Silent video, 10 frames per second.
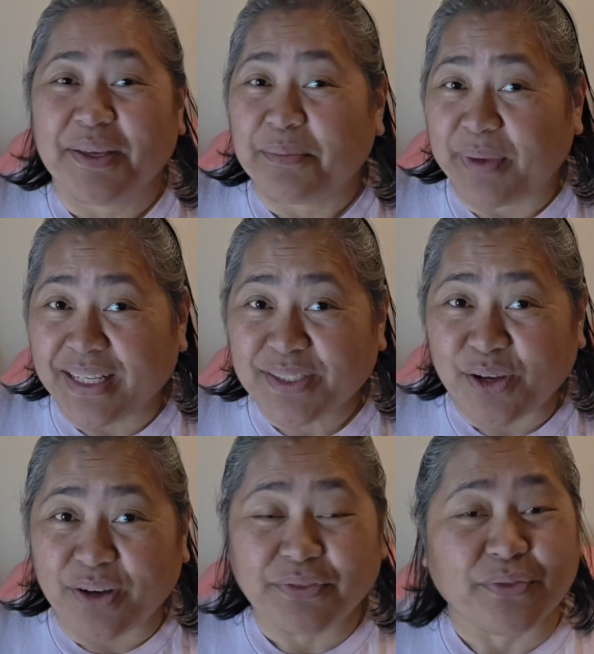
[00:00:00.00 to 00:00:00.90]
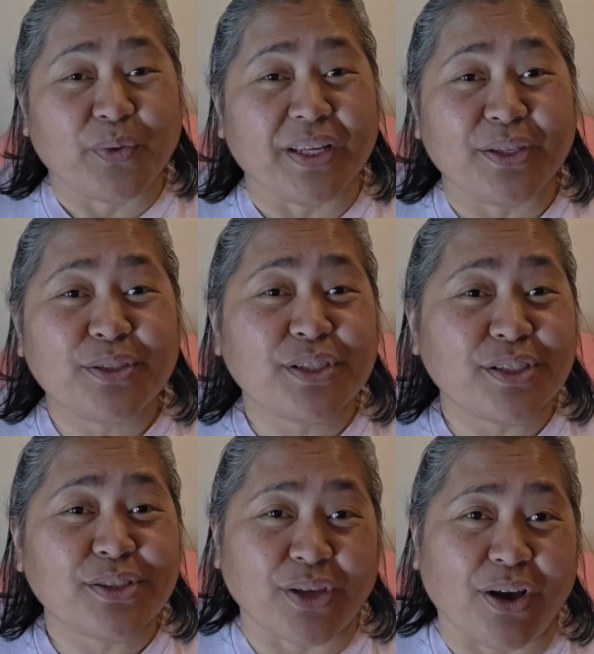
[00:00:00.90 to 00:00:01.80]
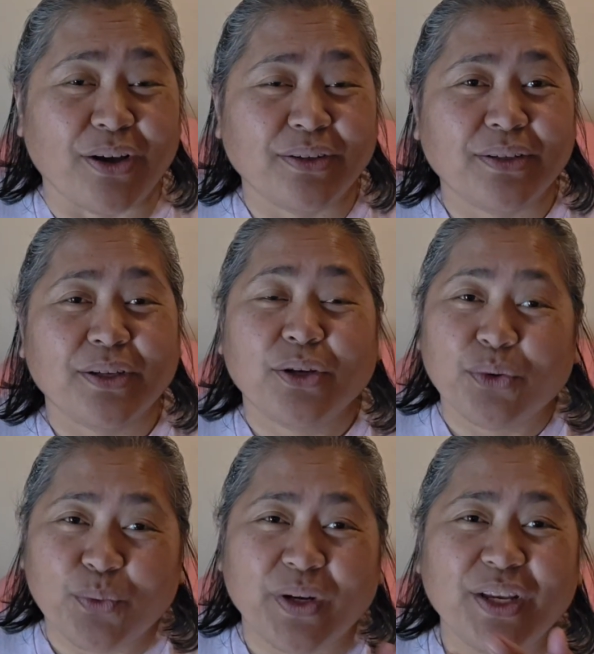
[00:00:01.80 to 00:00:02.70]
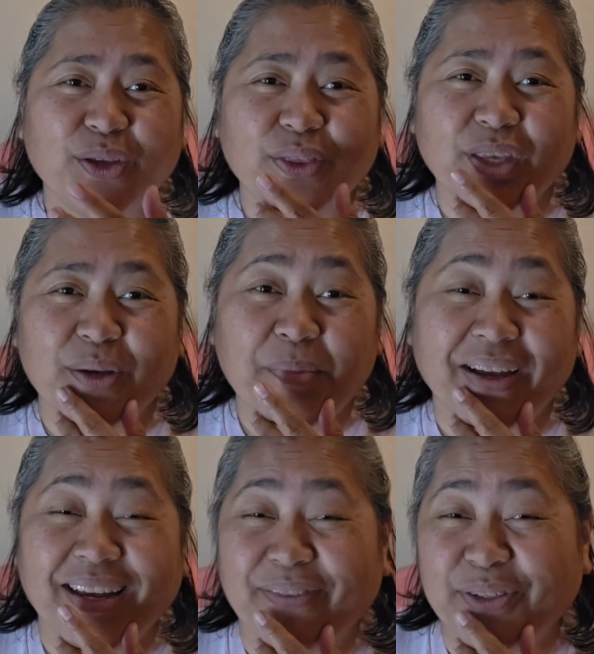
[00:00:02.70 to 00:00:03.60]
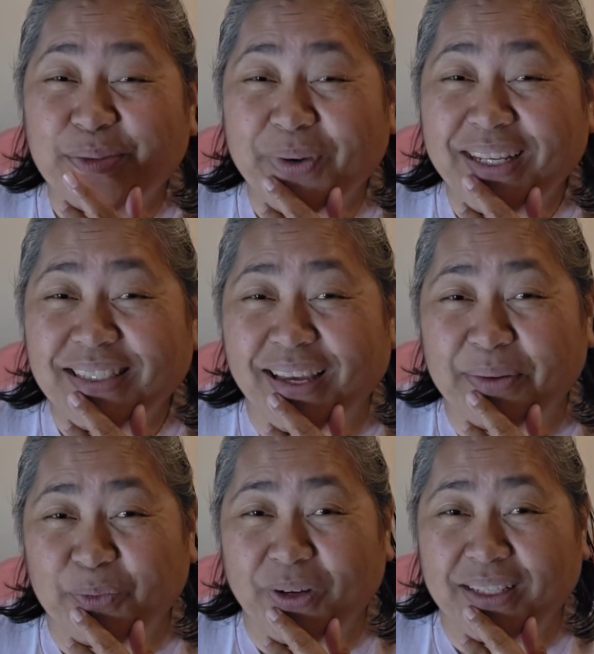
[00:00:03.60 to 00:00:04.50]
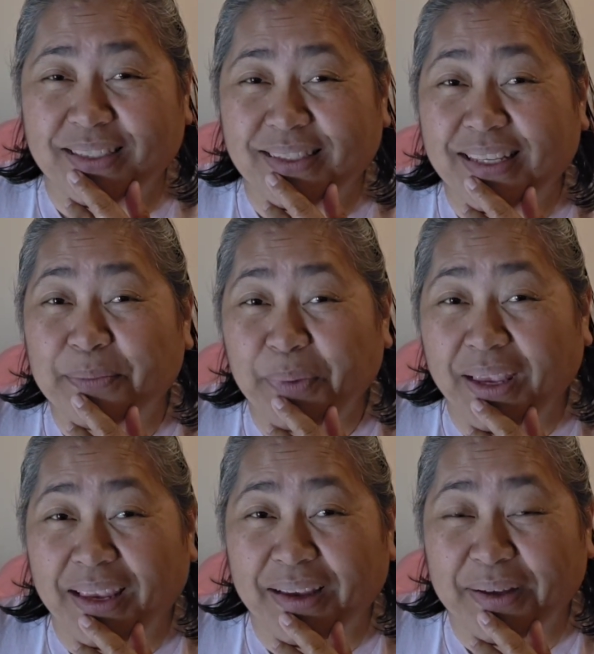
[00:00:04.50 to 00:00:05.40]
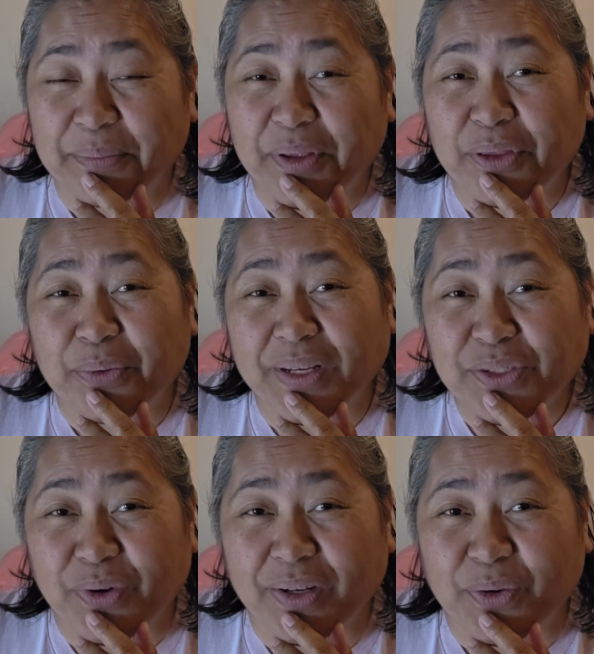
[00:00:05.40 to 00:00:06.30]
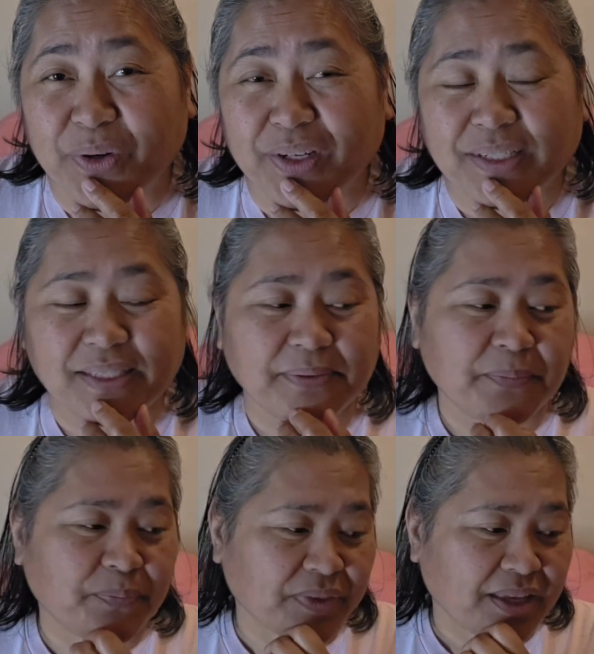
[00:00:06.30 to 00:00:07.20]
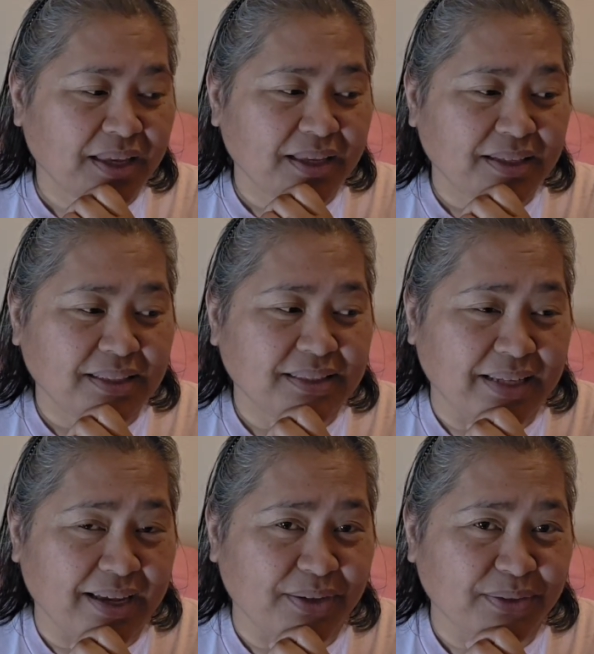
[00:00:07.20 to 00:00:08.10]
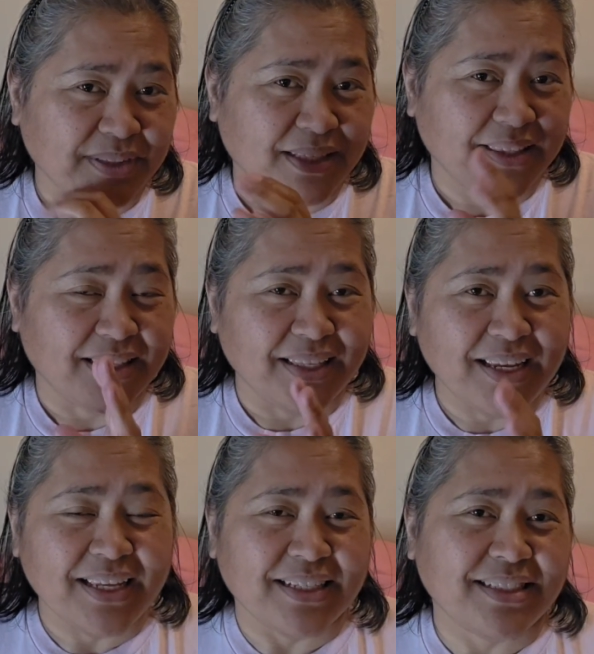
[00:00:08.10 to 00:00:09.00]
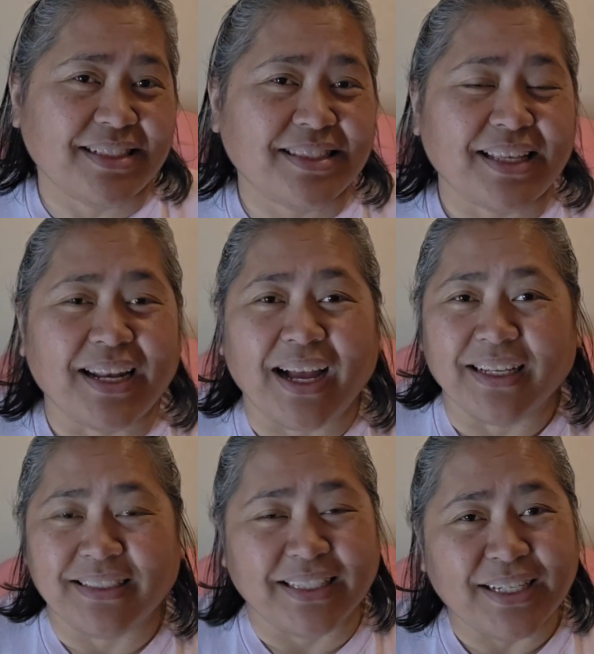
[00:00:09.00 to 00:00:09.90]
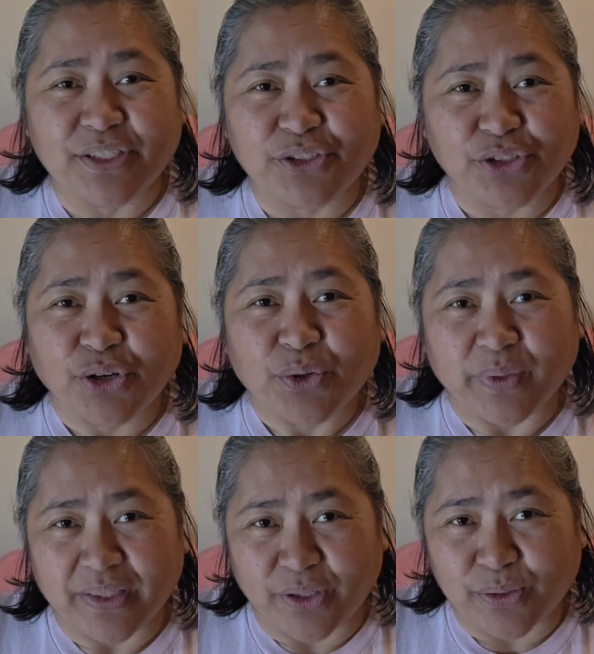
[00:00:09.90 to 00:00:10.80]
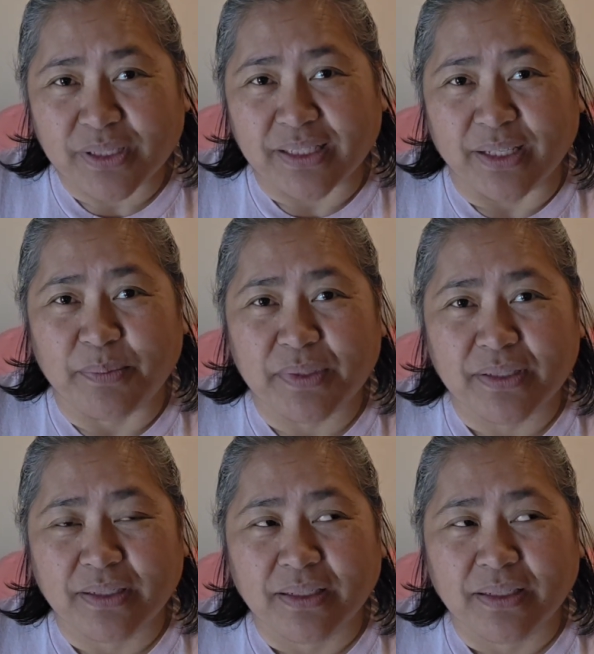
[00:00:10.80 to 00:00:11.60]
Based off of what you just saw, what do you think my average wait time was in picking up the restaurant orders? Now, the thing is that I didn't show in those clips